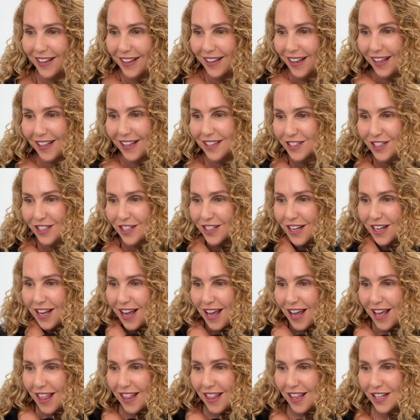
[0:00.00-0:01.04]
Like, it's just,
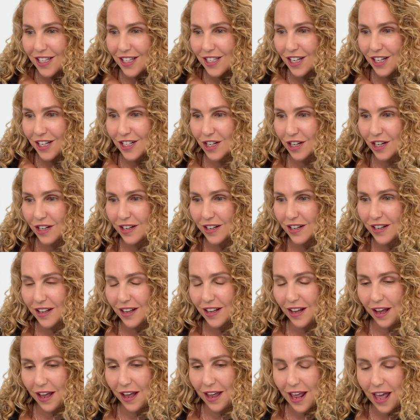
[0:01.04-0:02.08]
that's such a,
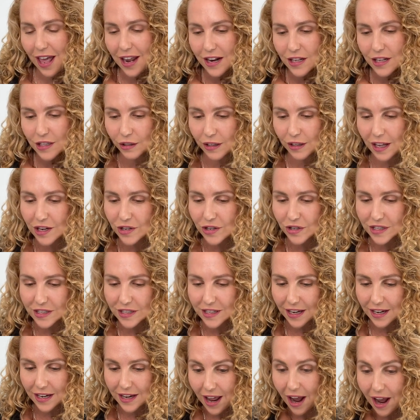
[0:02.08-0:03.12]
and it's
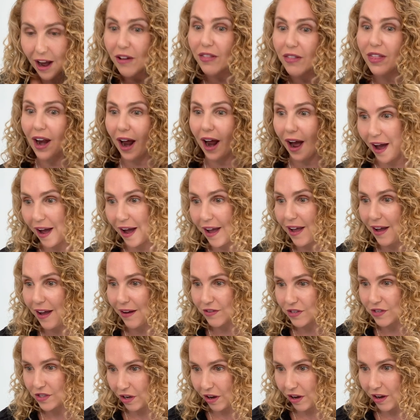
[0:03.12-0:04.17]
interesting now that I have
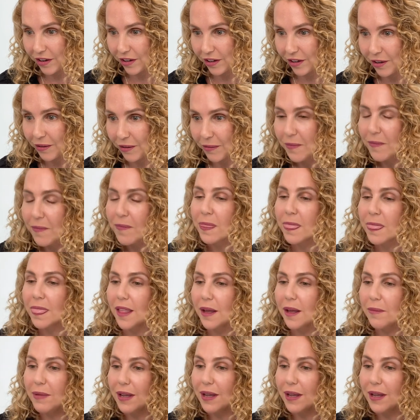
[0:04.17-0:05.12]
a daughter, mm-hmm.